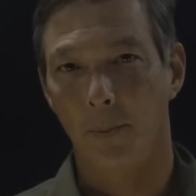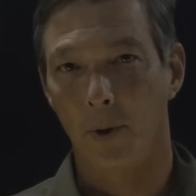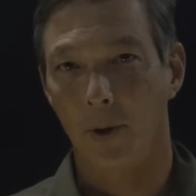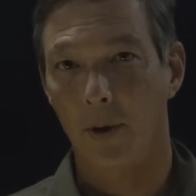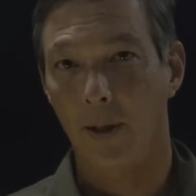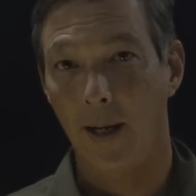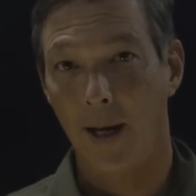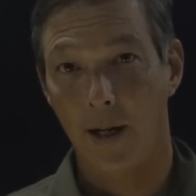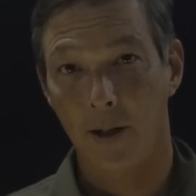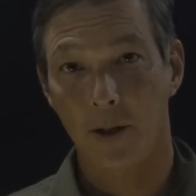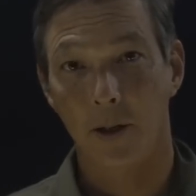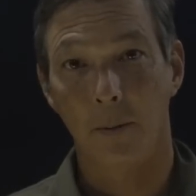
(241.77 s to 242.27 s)
You
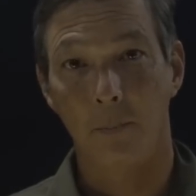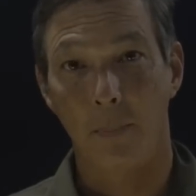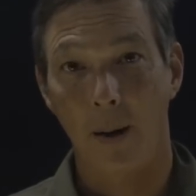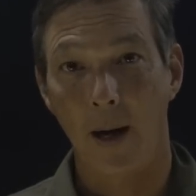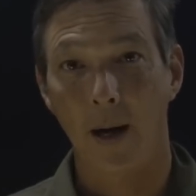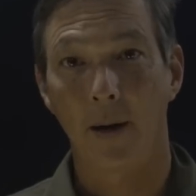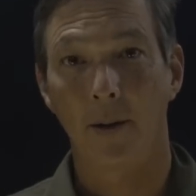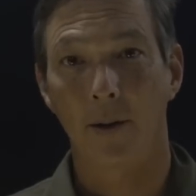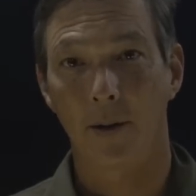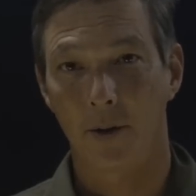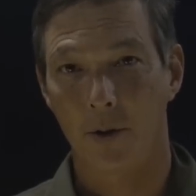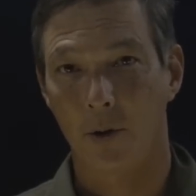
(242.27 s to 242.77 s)
can actually
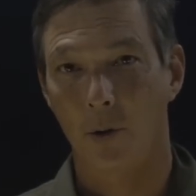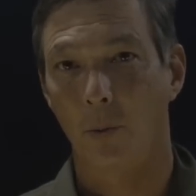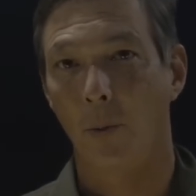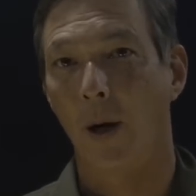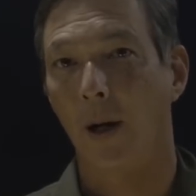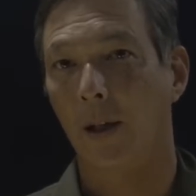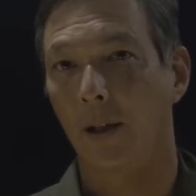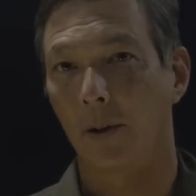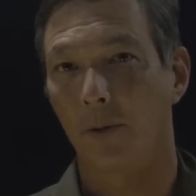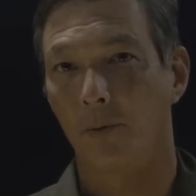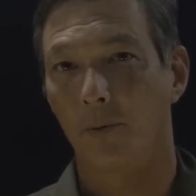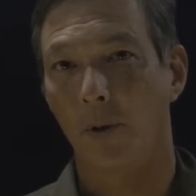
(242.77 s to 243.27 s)
buy these
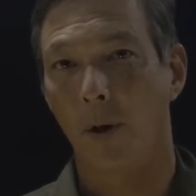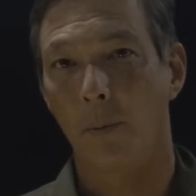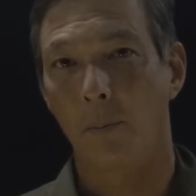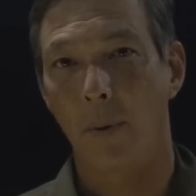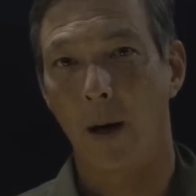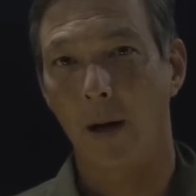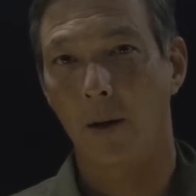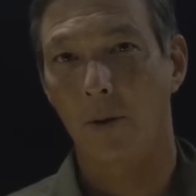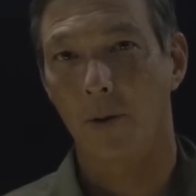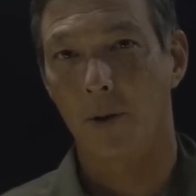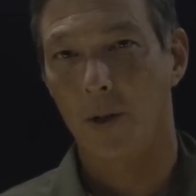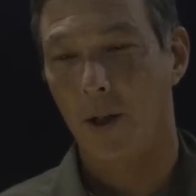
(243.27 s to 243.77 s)
directly from
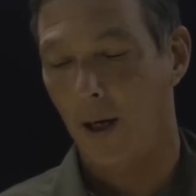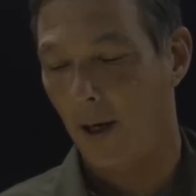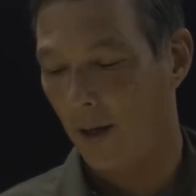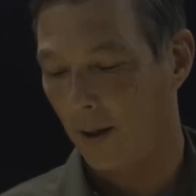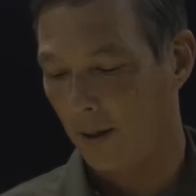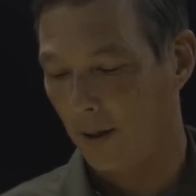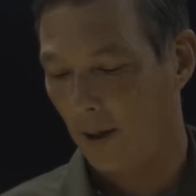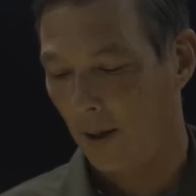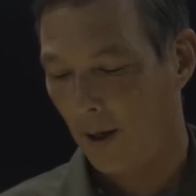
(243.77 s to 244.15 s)
Microtech.